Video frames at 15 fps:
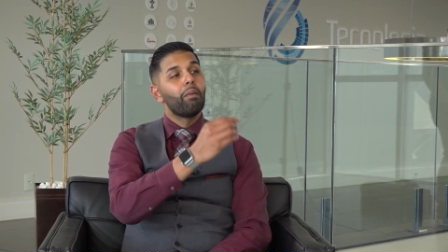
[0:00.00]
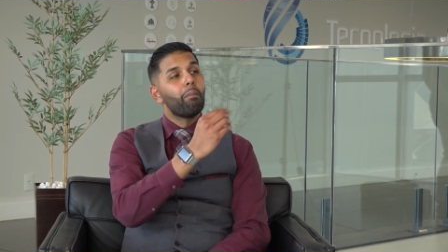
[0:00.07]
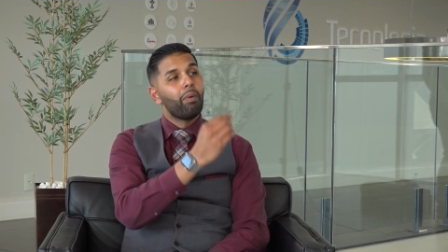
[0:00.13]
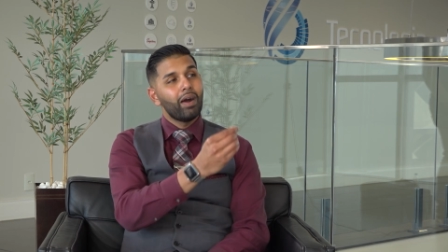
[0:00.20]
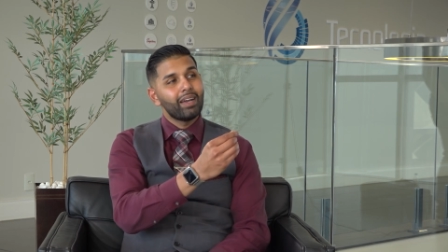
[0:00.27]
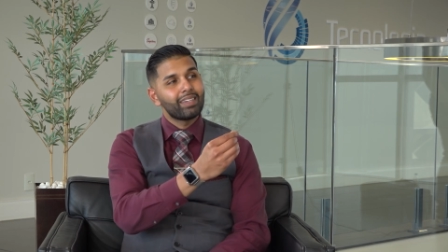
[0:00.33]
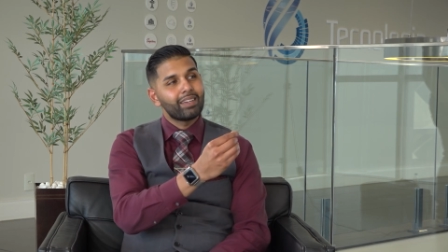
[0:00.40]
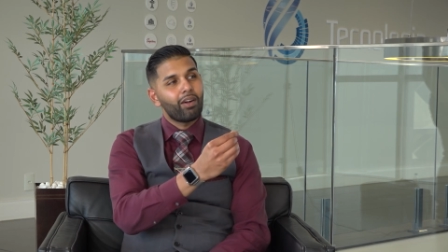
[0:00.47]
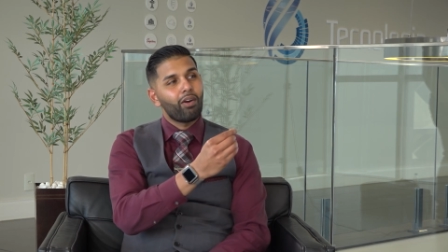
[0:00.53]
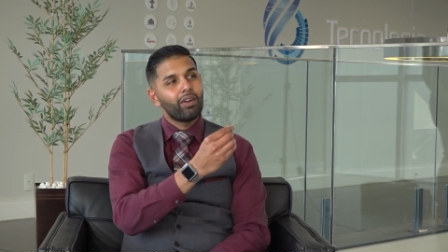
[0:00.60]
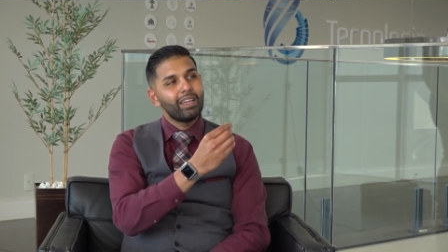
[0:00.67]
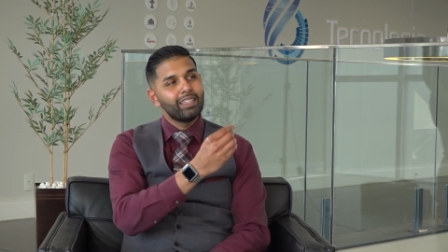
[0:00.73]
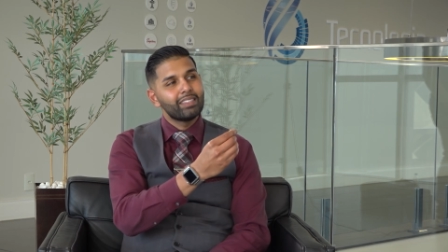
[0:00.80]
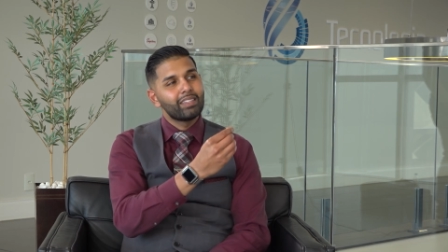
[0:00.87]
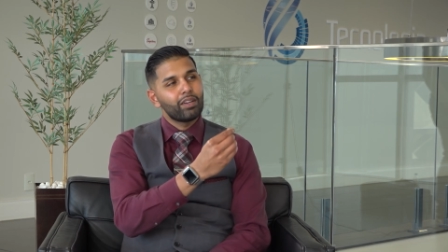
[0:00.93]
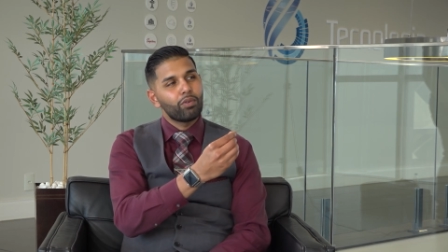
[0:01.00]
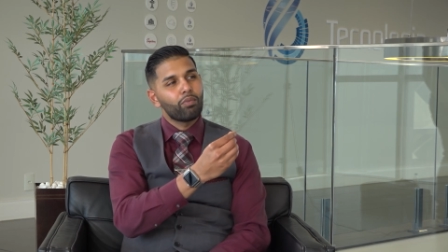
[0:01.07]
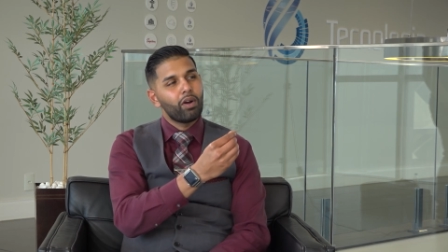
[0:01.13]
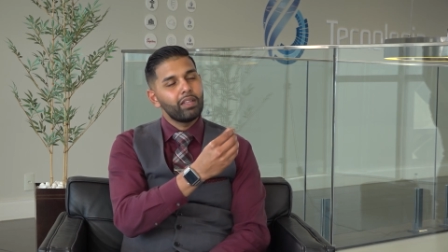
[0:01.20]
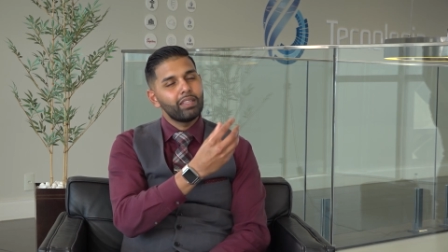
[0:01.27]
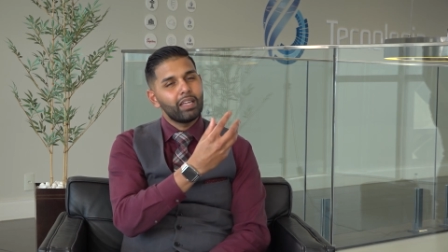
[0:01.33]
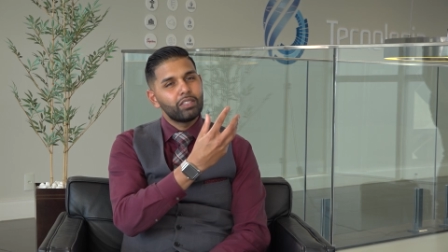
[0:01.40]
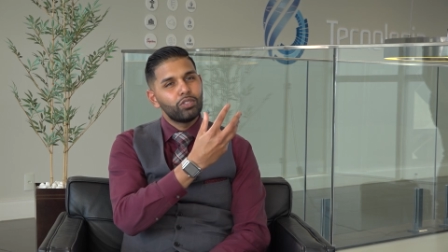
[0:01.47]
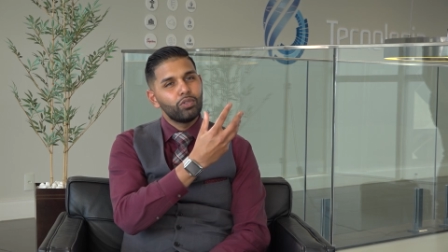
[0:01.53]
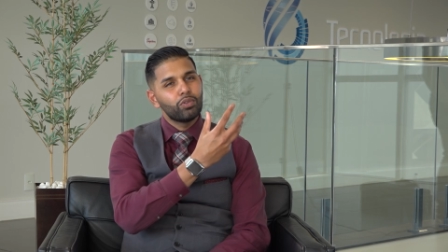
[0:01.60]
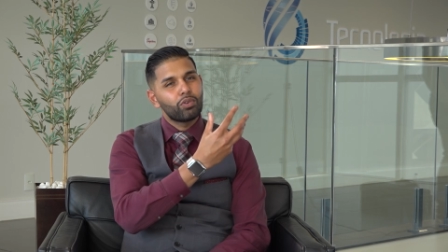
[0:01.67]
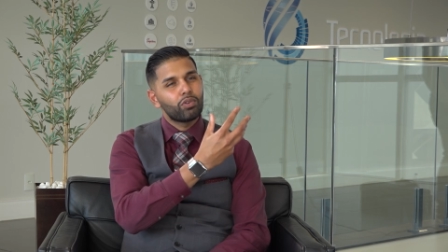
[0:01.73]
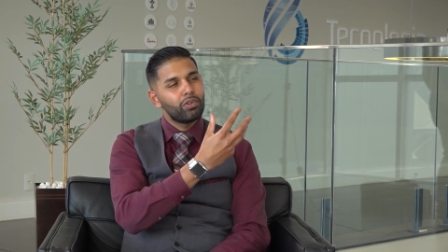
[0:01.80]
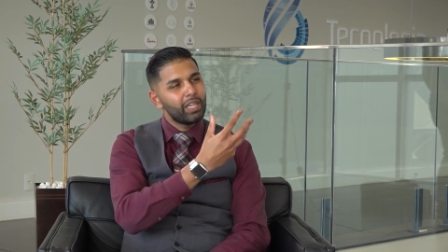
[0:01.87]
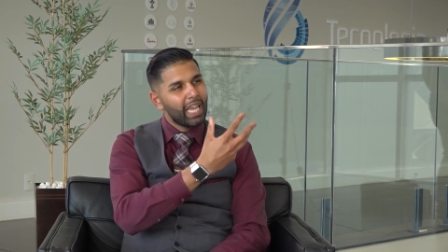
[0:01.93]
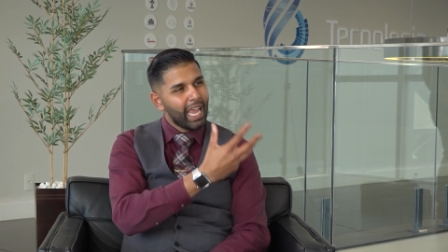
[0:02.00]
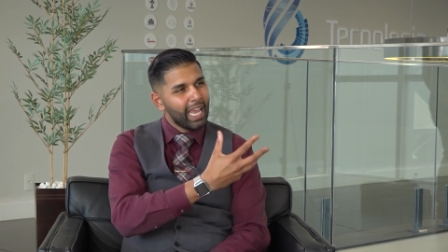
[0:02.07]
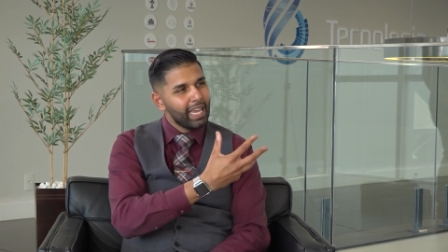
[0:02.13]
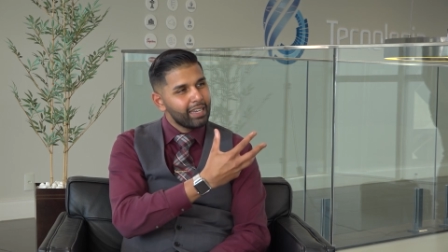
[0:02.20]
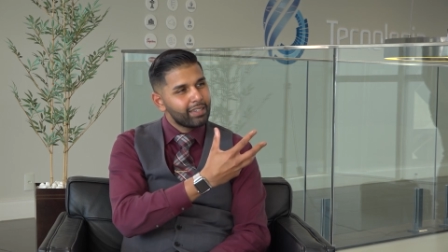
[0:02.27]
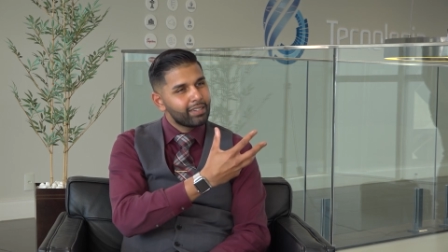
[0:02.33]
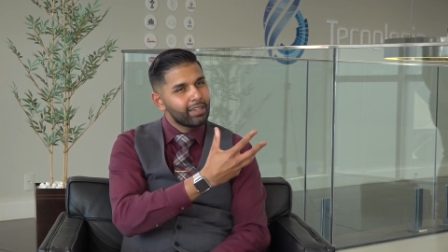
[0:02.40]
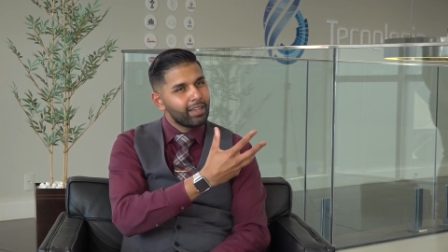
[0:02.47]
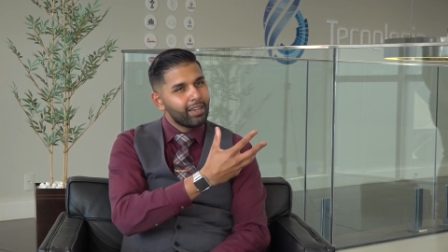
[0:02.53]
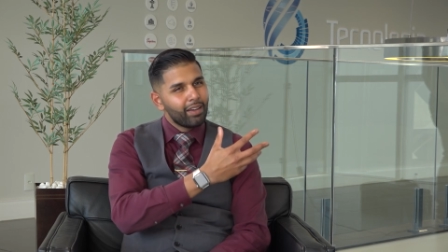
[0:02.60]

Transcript: but are, is there one that you create